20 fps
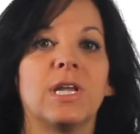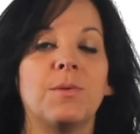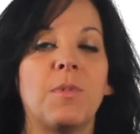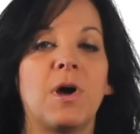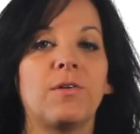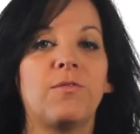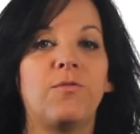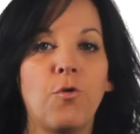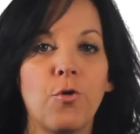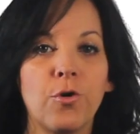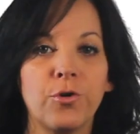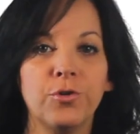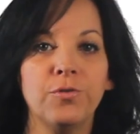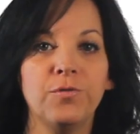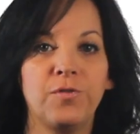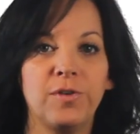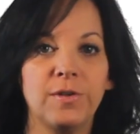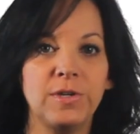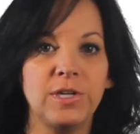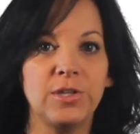that among
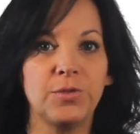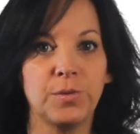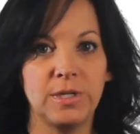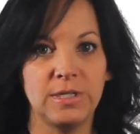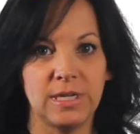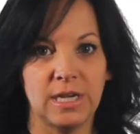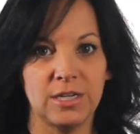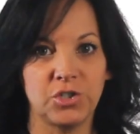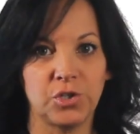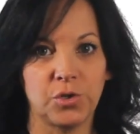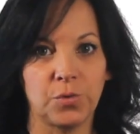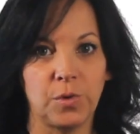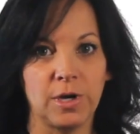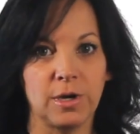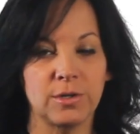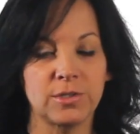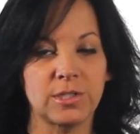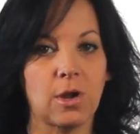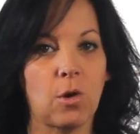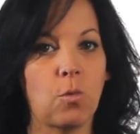453 denture
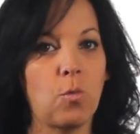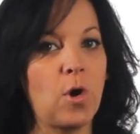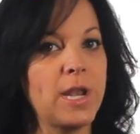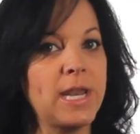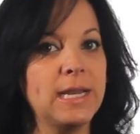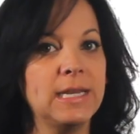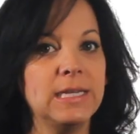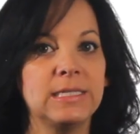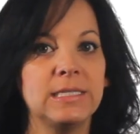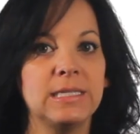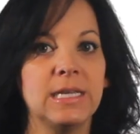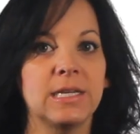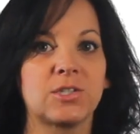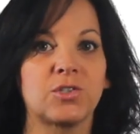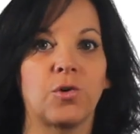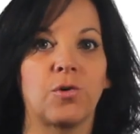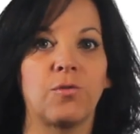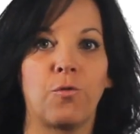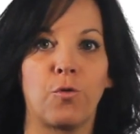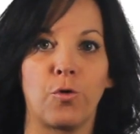wearers,
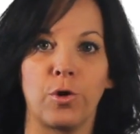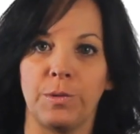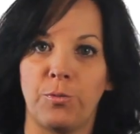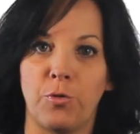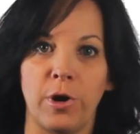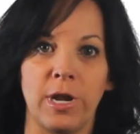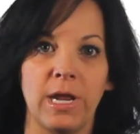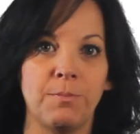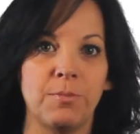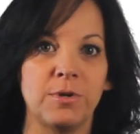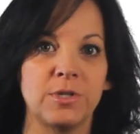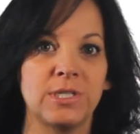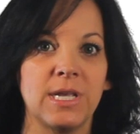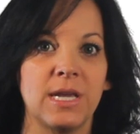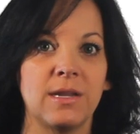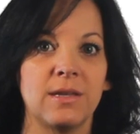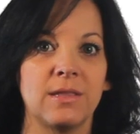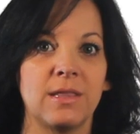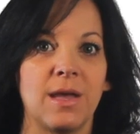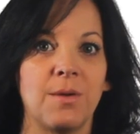186, or
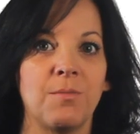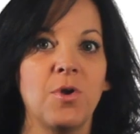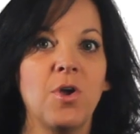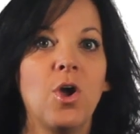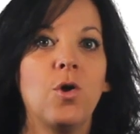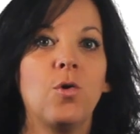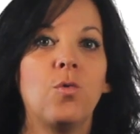40.8% of them,